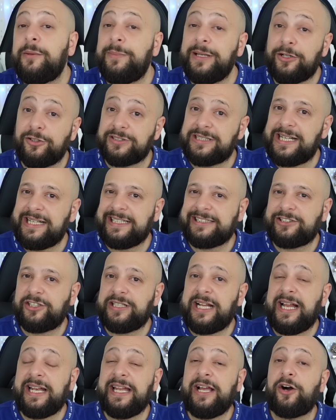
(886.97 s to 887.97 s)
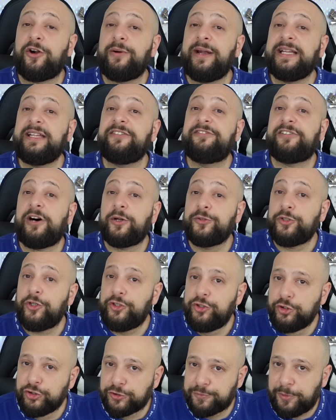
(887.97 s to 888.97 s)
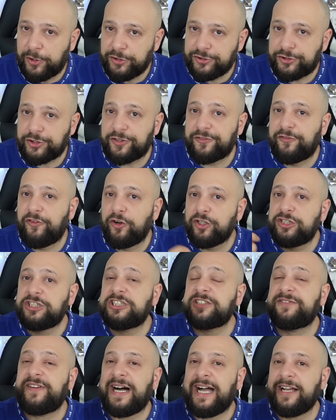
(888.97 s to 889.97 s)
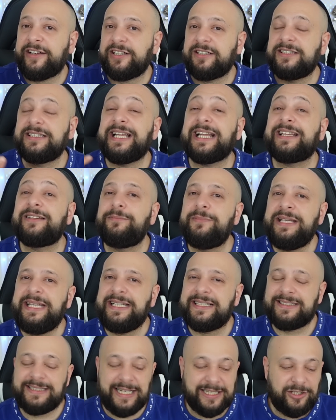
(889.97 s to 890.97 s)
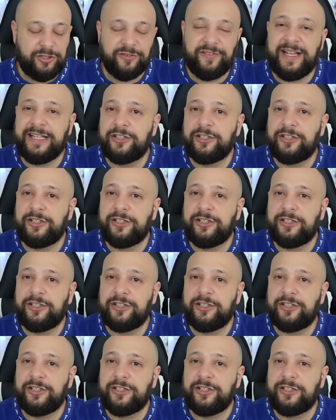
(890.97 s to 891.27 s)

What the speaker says: because La Nazionale already found a new sponsor, Volkswagen. That means that John